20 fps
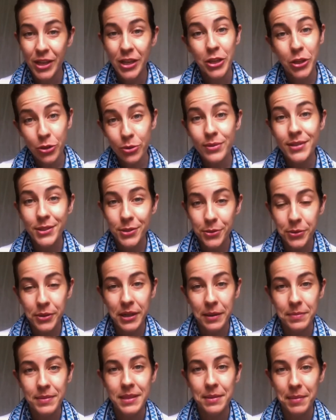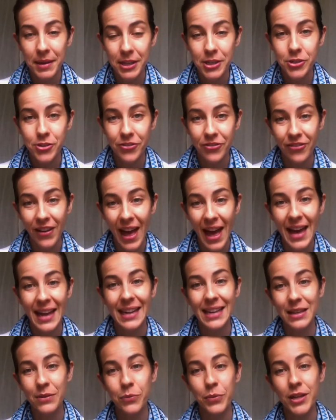you stored up some extra fat
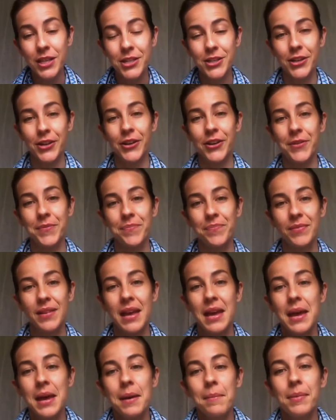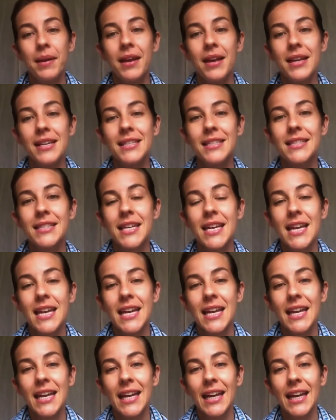in winter because
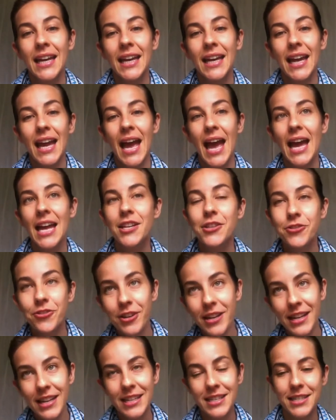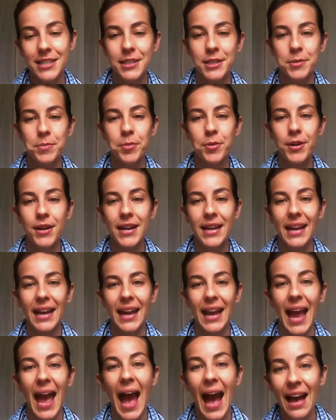entering into
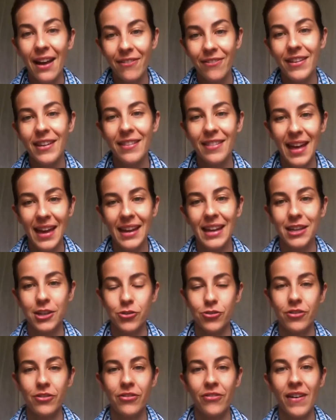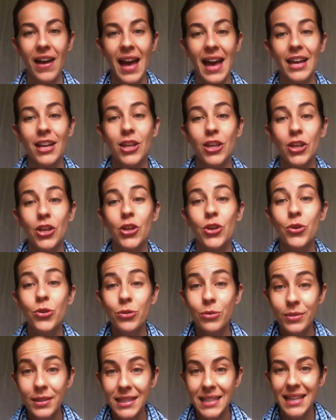spring, having that extra fat,
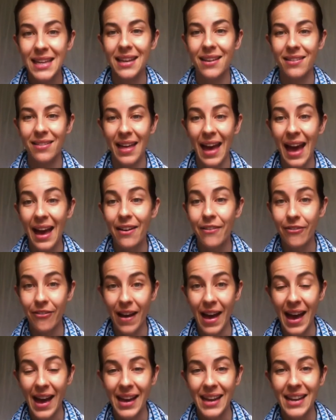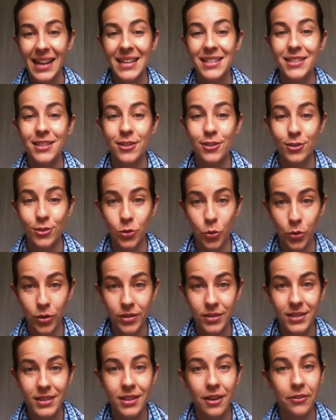using that fat as a
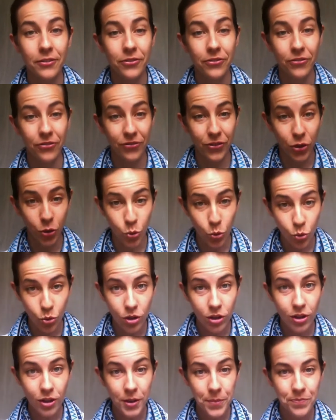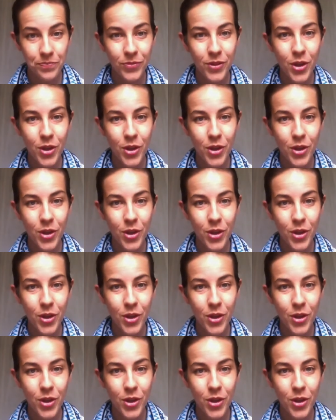source of fuel